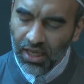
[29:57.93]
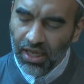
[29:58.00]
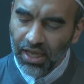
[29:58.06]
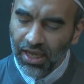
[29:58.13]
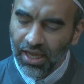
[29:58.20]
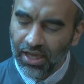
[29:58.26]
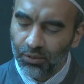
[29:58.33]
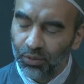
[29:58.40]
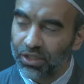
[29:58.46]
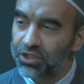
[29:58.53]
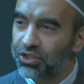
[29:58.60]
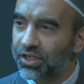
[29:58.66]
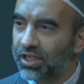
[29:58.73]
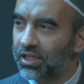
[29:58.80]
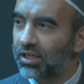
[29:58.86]
and we
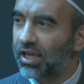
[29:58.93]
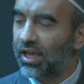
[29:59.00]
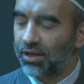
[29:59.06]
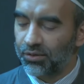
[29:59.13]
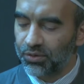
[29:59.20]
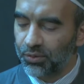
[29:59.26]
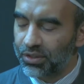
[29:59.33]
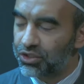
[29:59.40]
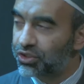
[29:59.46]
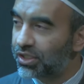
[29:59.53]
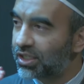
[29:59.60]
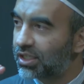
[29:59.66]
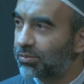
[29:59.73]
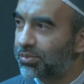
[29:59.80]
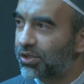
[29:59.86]
drink it, and we
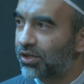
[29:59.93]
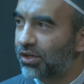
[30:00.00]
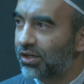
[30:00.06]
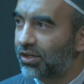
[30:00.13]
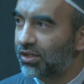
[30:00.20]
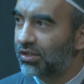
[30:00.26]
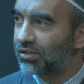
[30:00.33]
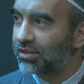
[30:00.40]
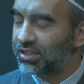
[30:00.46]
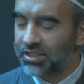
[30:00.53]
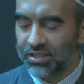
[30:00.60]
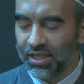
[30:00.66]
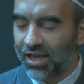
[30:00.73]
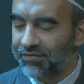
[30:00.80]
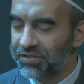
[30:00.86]
drink it pure. It
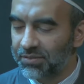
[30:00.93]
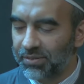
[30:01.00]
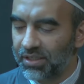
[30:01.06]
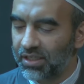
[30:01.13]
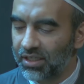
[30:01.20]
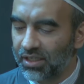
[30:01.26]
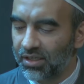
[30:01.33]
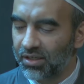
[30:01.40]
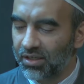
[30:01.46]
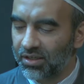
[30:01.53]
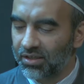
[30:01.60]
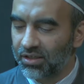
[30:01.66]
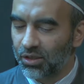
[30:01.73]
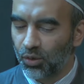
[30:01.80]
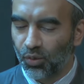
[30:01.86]
doesn't have to be
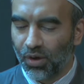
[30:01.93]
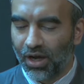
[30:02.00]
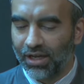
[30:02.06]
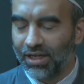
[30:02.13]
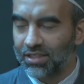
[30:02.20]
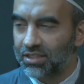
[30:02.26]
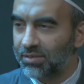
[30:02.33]
you know, wine has to